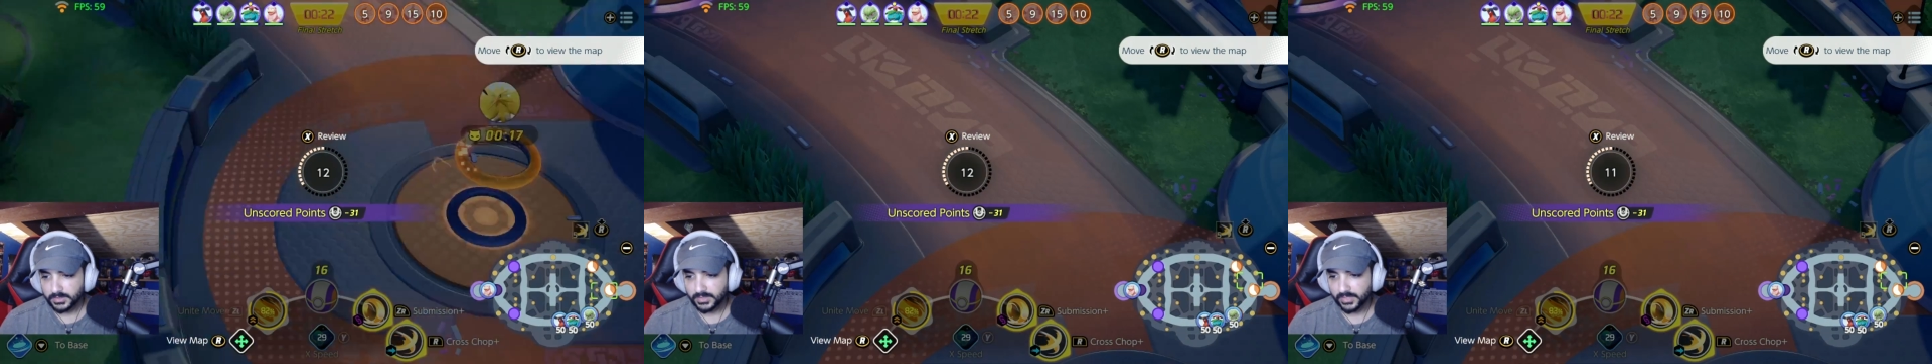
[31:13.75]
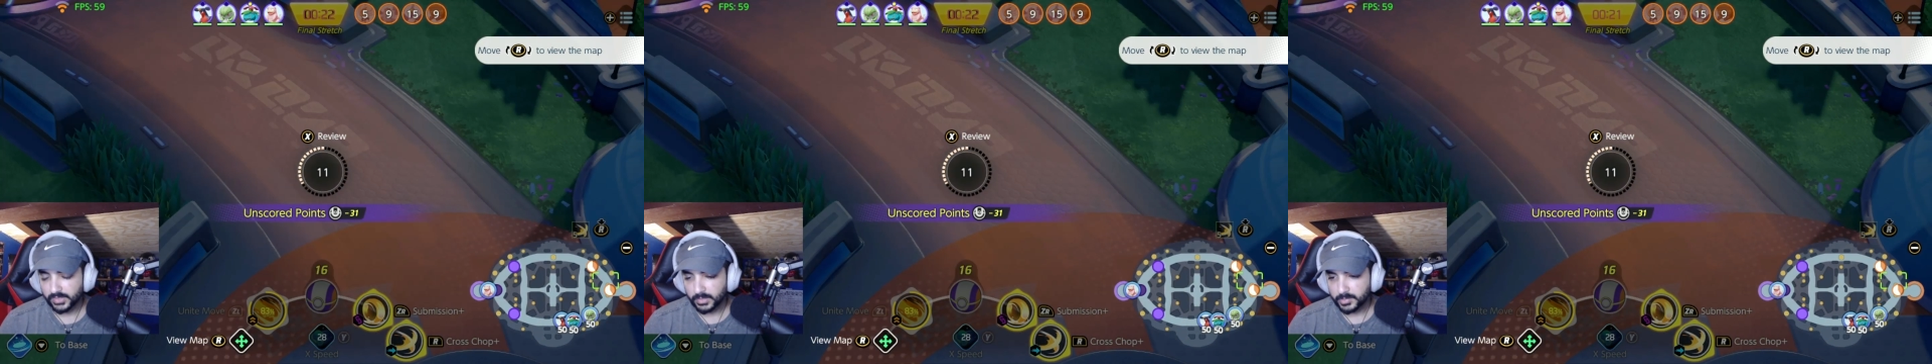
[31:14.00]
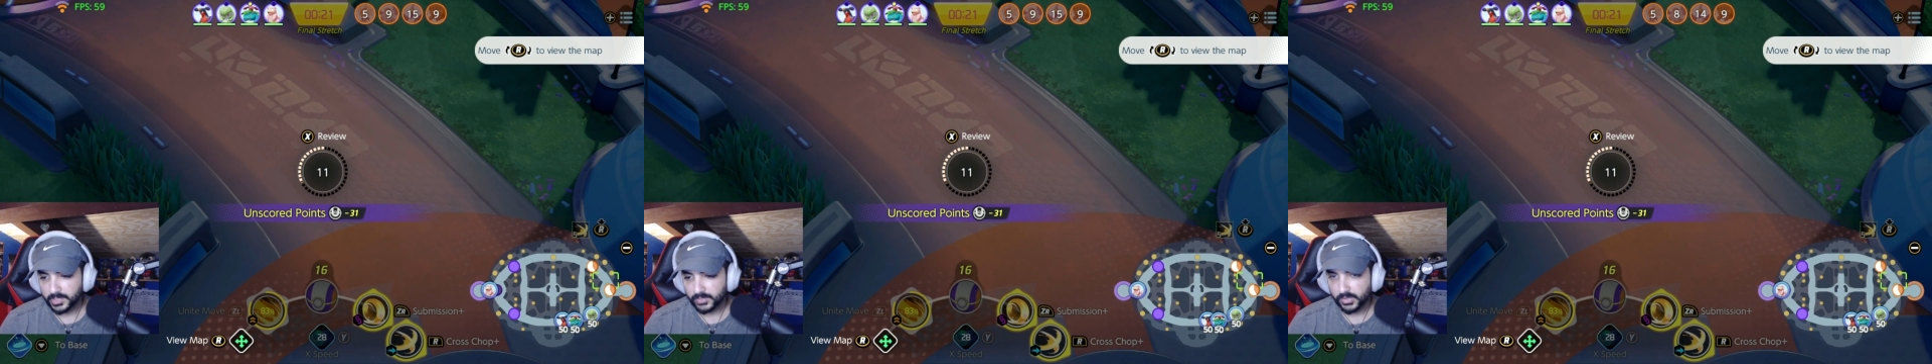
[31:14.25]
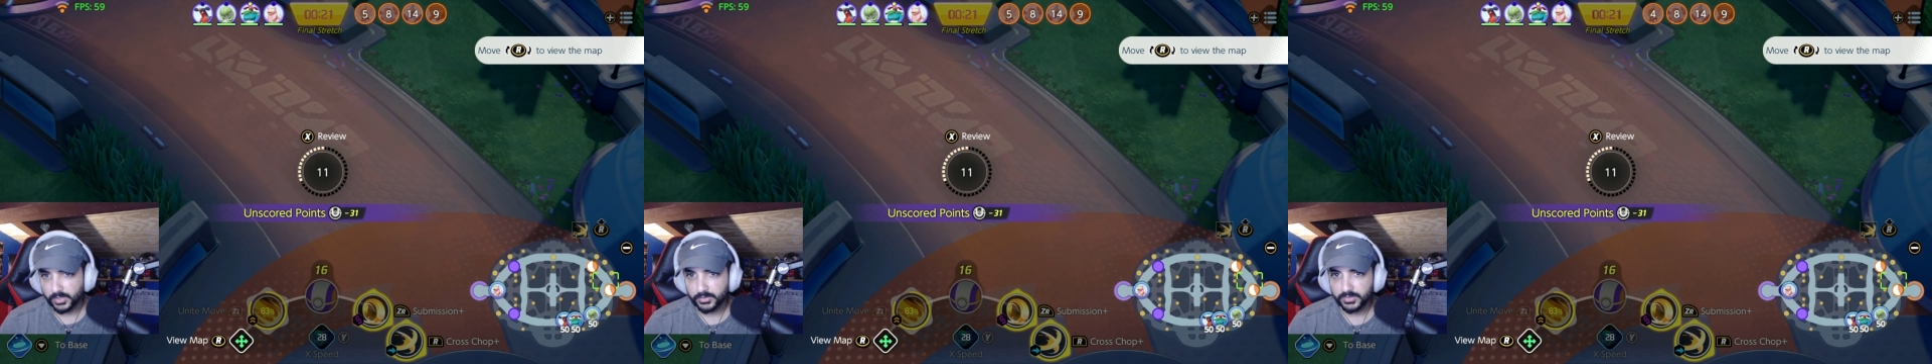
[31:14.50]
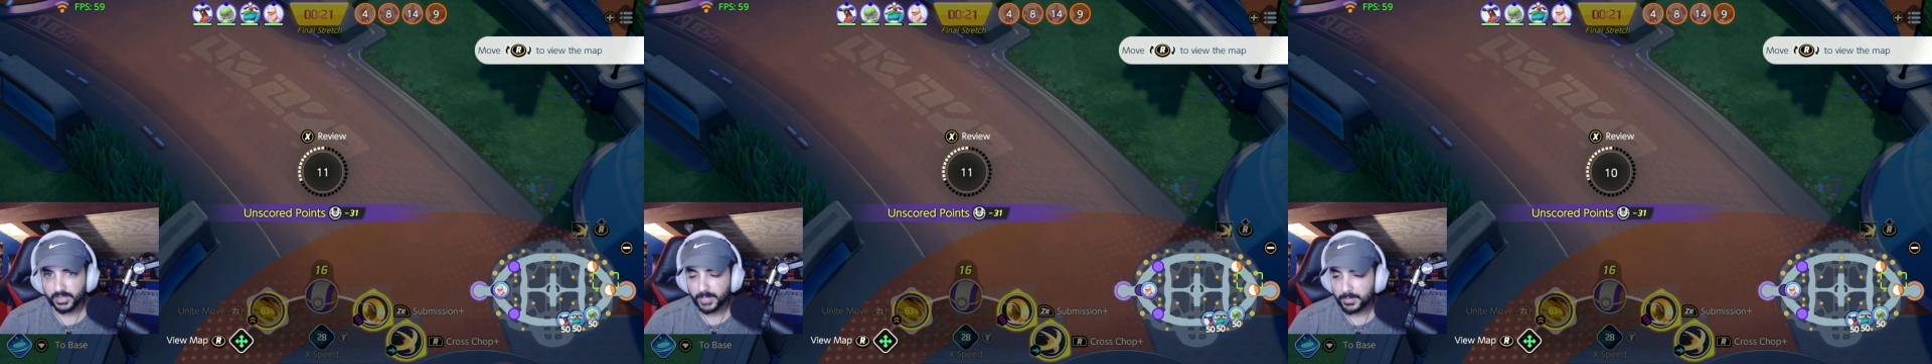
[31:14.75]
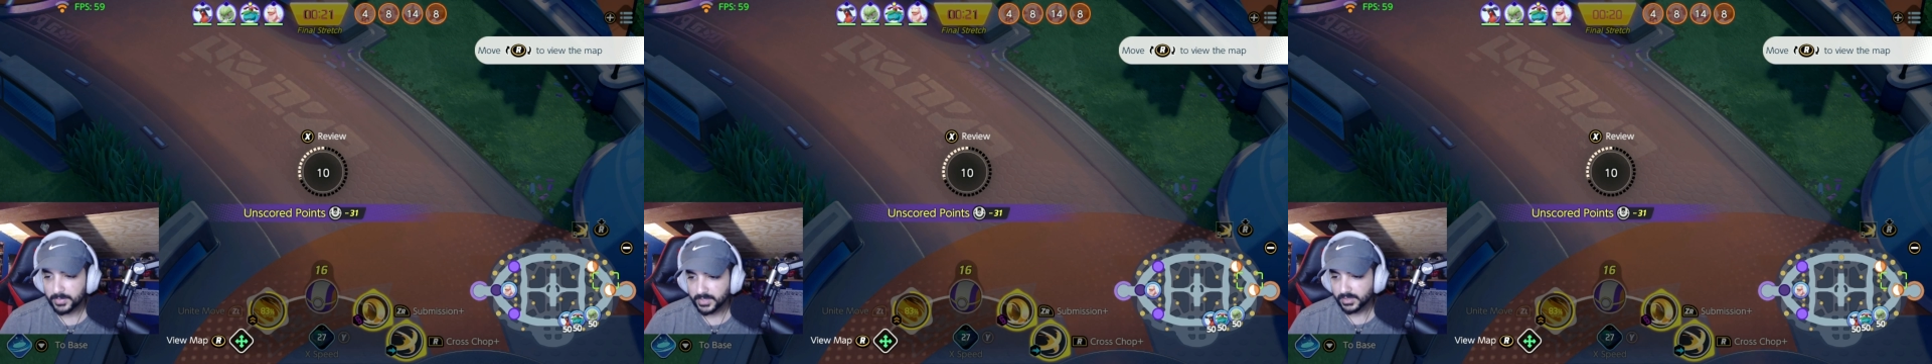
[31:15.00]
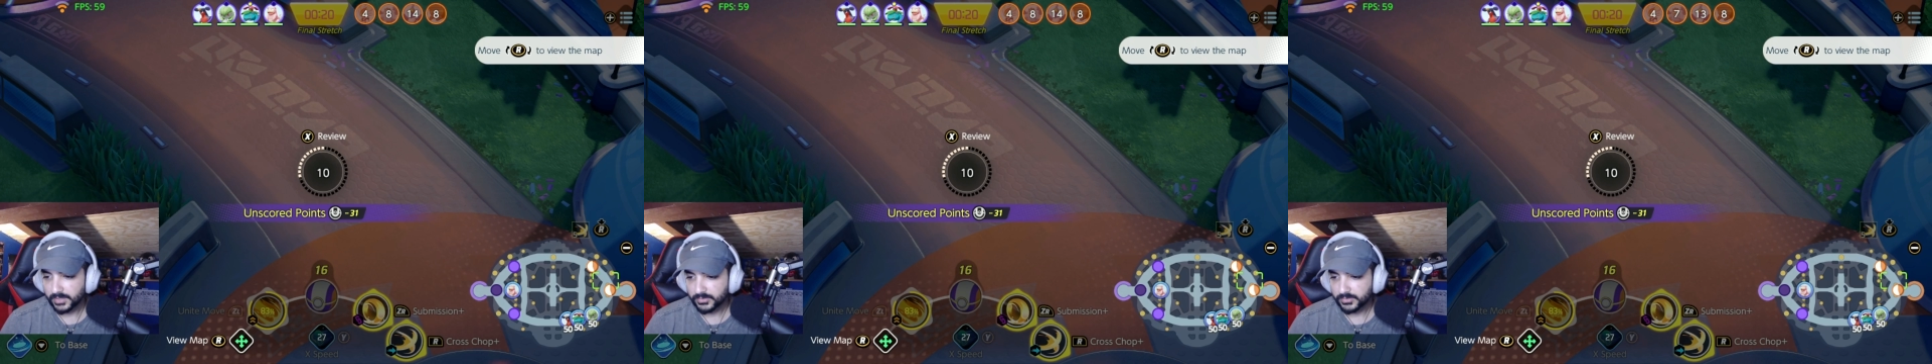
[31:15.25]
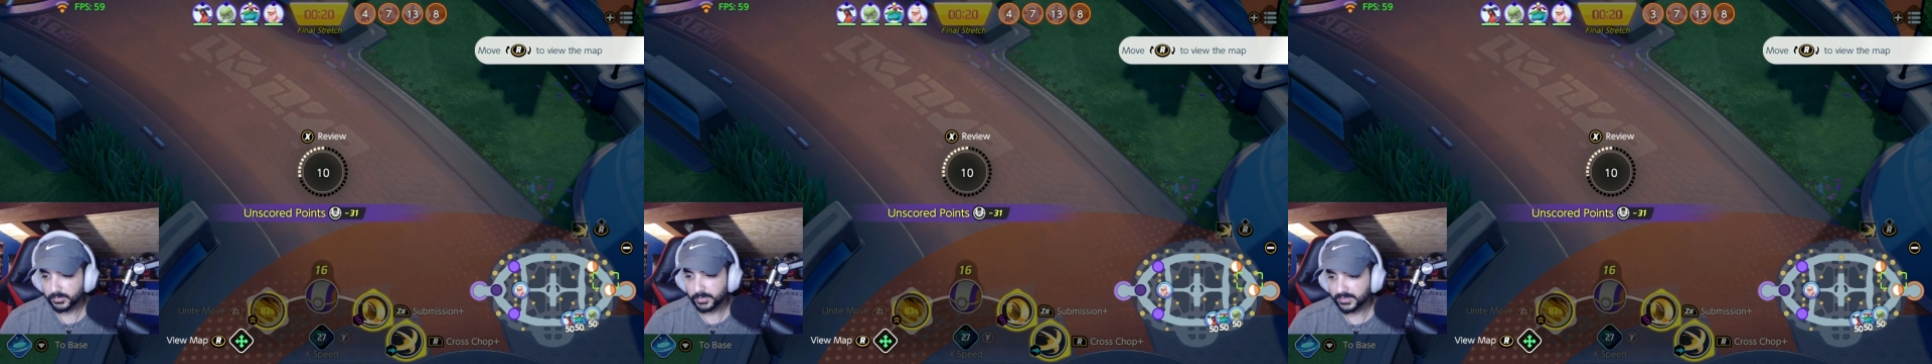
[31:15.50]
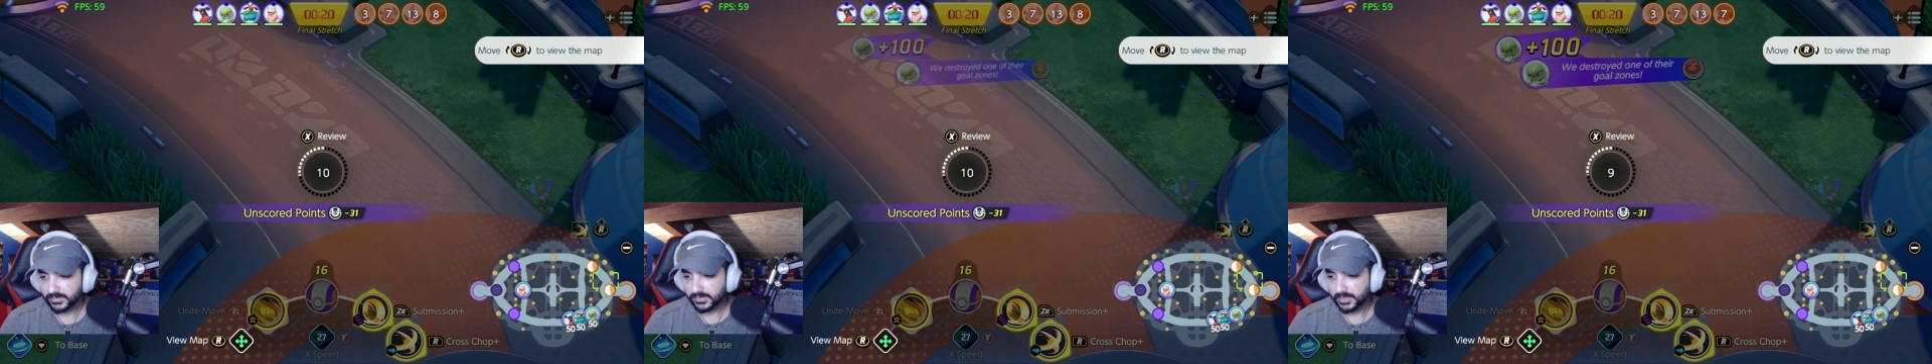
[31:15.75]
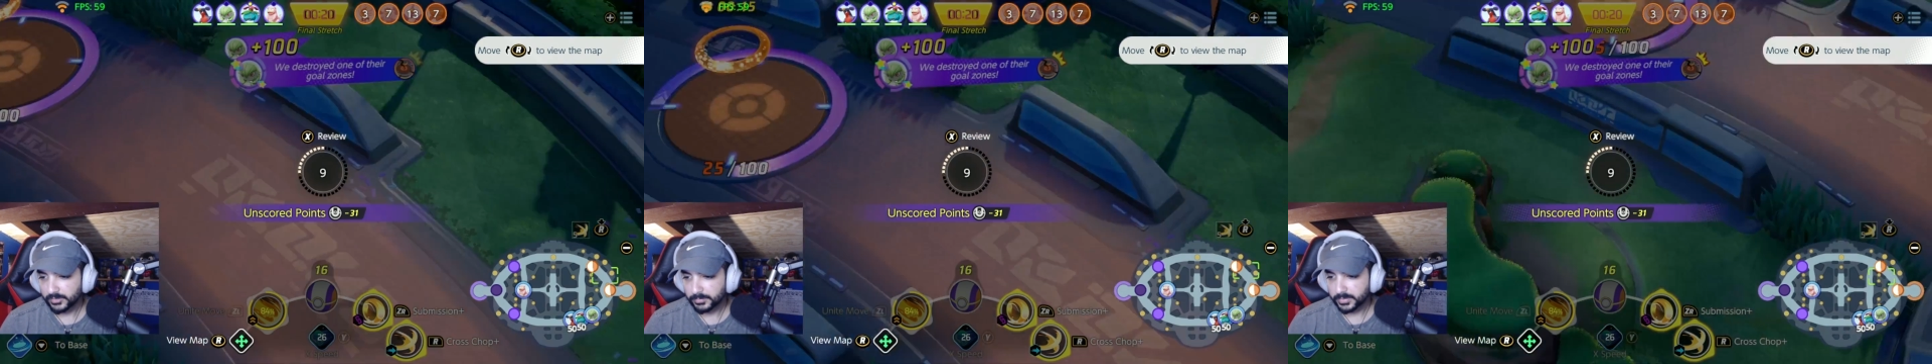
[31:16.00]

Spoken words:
That's going to be an extra 100. That might be enough just by itself,